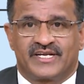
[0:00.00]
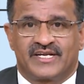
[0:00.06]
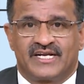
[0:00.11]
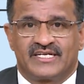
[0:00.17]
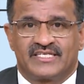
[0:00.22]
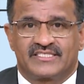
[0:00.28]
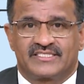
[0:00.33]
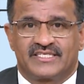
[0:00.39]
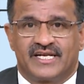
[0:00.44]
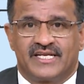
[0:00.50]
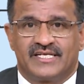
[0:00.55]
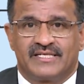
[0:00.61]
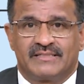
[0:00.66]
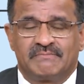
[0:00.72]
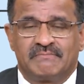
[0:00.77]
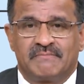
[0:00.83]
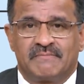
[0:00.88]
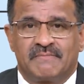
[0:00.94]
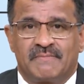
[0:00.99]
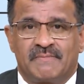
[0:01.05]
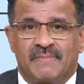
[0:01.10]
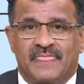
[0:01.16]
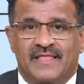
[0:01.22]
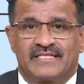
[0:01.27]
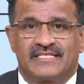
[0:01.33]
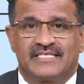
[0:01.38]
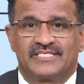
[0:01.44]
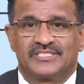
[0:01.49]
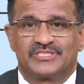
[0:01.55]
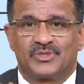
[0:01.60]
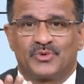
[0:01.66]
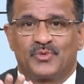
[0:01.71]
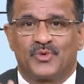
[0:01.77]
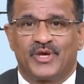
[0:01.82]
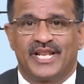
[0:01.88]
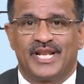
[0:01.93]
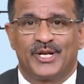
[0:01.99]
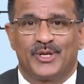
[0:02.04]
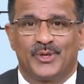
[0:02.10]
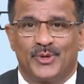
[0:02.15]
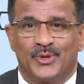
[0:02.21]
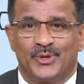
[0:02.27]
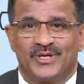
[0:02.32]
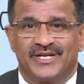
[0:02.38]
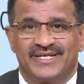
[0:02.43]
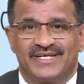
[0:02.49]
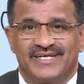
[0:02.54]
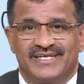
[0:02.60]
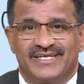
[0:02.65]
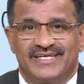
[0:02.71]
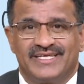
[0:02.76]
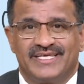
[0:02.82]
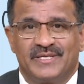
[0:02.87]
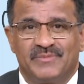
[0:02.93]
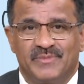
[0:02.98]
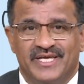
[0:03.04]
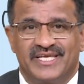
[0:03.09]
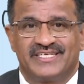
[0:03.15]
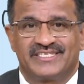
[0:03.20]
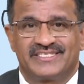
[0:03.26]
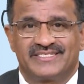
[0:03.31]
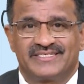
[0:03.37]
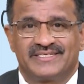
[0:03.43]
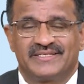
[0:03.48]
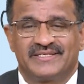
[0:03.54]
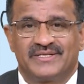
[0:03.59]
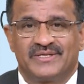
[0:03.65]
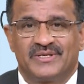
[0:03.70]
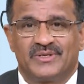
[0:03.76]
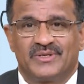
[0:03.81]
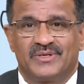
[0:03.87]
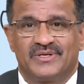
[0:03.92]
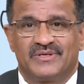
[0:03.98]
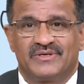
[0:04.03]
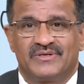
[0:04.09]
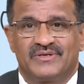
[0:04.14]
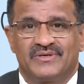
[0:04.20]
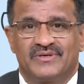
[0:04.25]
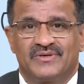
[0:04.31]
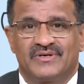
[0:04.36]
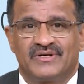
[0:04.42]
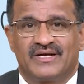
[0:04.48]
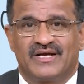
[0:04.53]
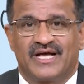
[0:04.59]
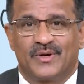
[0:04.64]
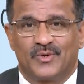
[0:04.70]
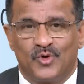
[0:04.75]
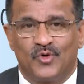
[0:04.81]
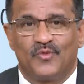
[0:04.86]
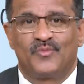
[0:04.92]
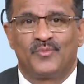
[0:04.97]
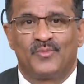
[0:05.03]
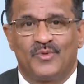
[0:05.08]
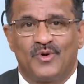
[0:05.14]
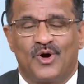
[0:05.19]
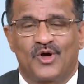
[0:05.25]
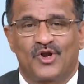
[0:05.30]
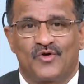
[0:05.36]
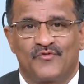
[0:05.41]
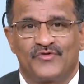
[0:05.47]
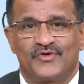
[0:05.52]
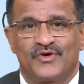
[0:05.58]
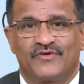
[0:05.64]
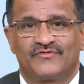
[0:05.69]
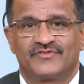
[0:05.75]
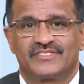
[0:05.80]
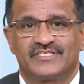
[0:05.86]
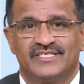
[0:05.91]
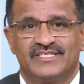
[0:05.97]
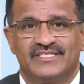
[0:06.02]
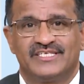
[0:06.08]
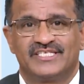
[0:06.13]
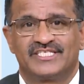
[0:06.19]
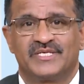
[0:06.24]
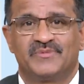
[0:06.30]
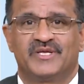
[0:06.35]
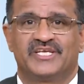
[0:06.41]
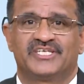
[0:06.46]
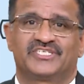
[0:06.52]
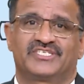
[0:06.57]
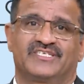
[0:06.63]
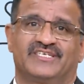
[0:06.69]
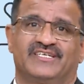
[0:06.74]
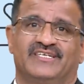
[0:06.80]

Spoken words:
understanding, this is a well-known image. I hope all of you have seen this image.